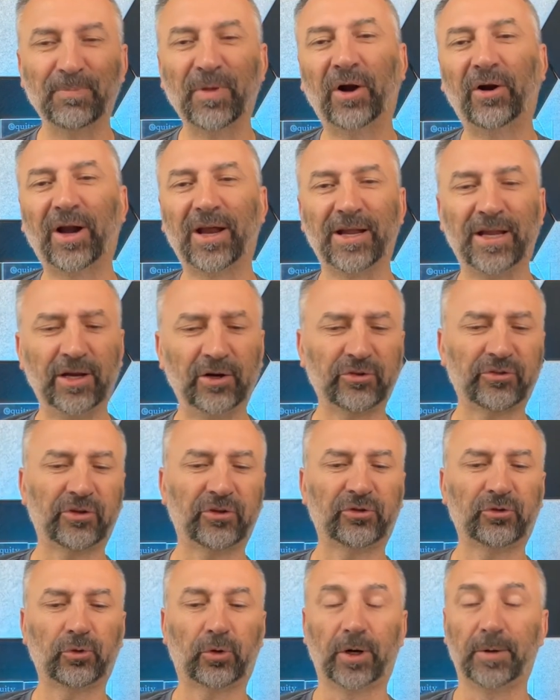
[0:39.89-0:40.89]
All right, here's the
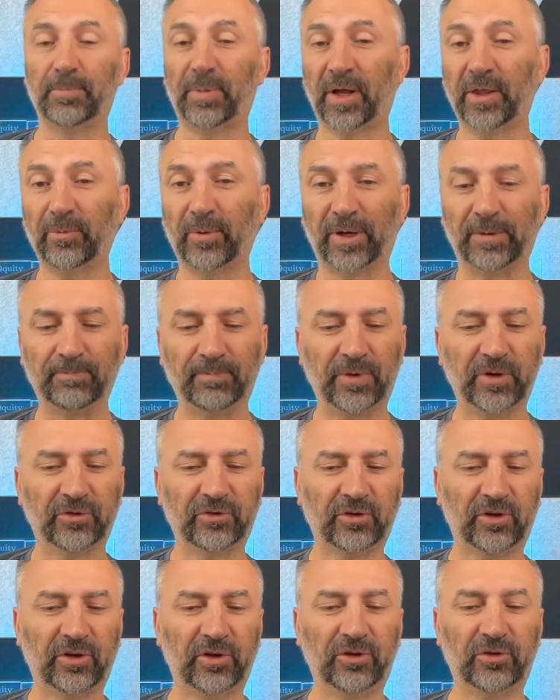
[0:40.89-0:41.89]
story. By the way, this
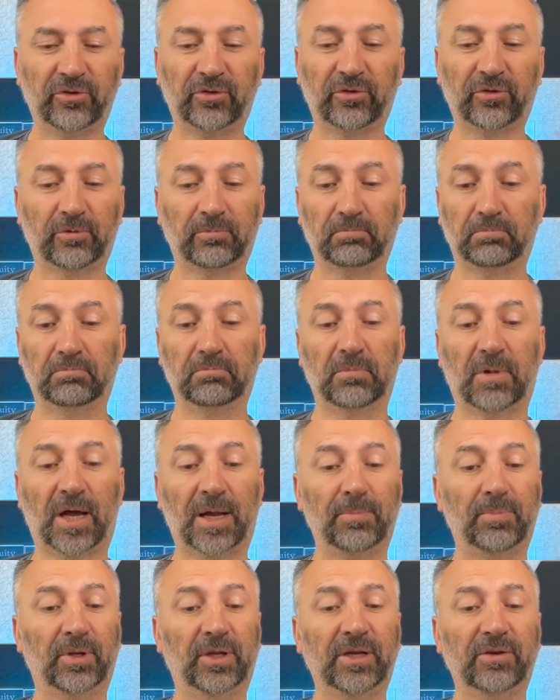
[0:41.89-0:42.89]
is, I
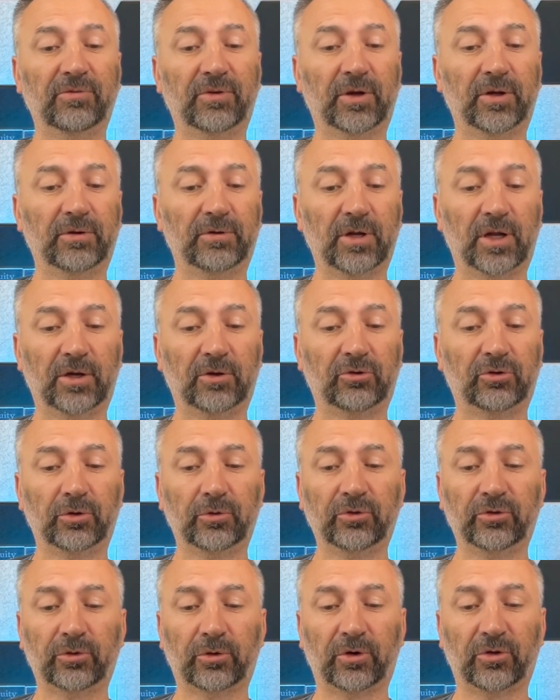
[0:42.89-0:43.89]
believe, a true
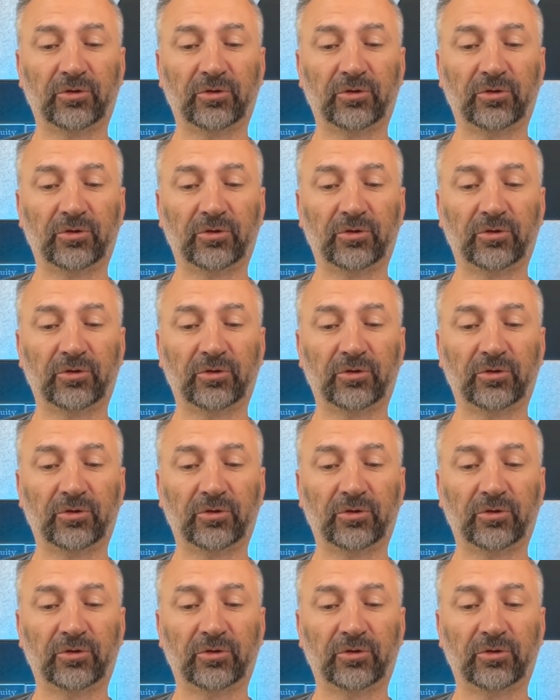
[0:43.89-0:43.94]
story.